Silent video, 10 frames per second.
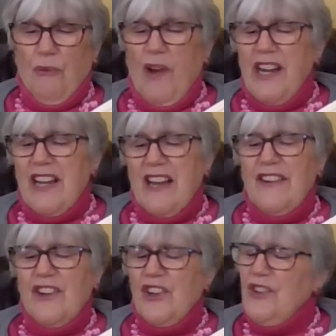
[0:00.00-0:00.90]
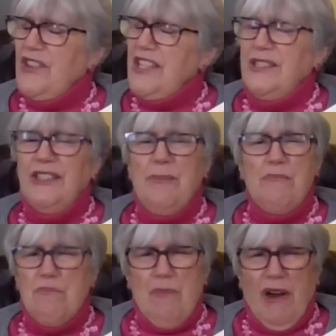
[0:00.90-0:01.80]
"What on earth is a
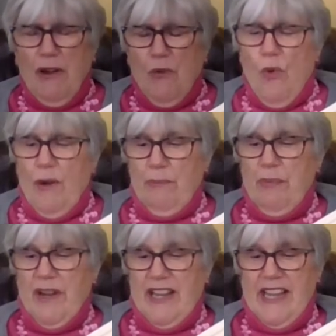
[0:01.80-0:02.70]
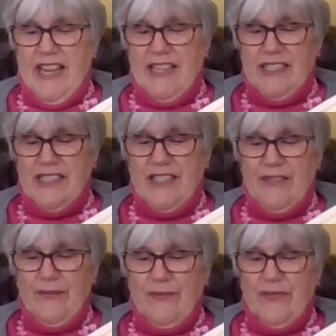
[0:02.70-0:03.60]
mugwump?" I asked.
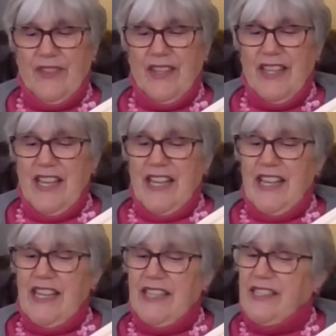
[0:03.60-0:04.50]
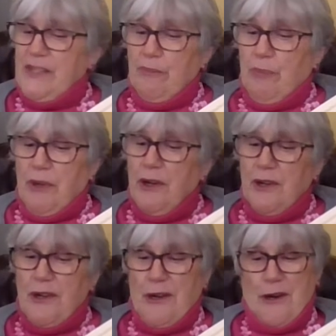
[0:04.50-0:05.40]
"It's a
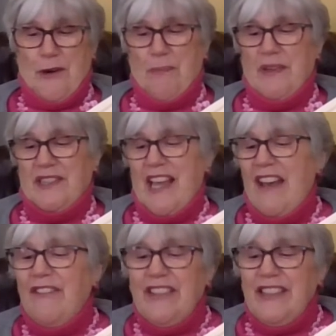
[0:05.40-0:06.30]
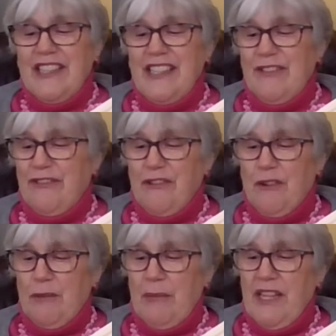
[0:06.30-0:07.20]
bird," Opa laughingly
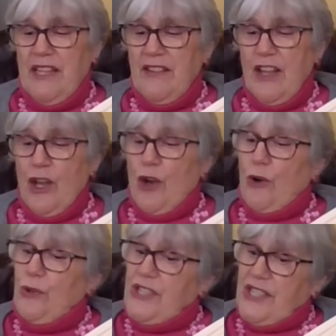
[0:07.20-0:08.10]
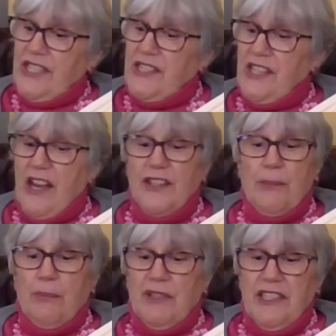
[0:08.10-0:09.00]
informed me, "who sits on
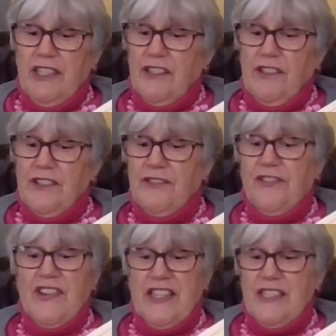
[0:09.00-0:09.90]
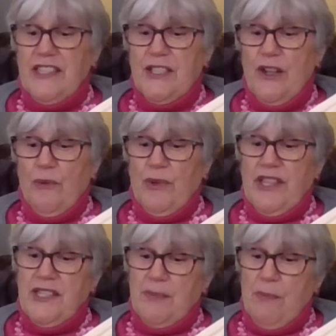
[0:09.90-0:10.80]
the political fence with
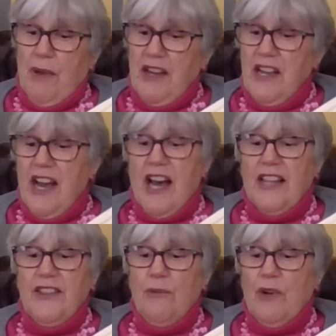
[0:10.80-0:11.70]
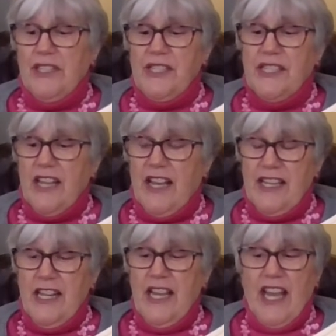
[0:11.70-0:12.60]
his mug on the one
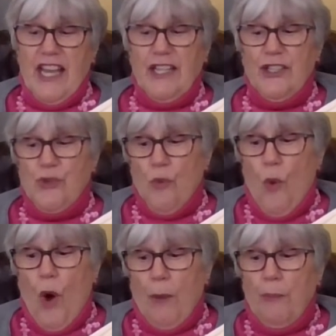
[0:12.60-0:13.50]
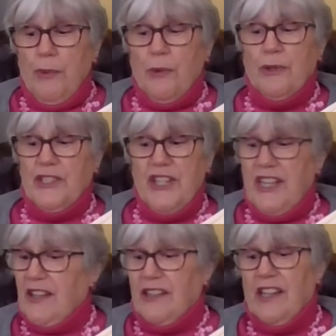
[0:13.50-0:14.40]
side and his wump or
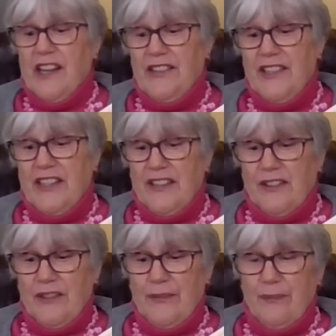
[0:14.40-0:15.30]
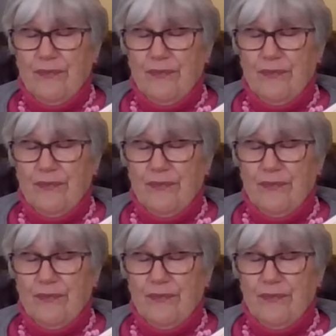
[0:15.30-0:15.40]
tail on the other."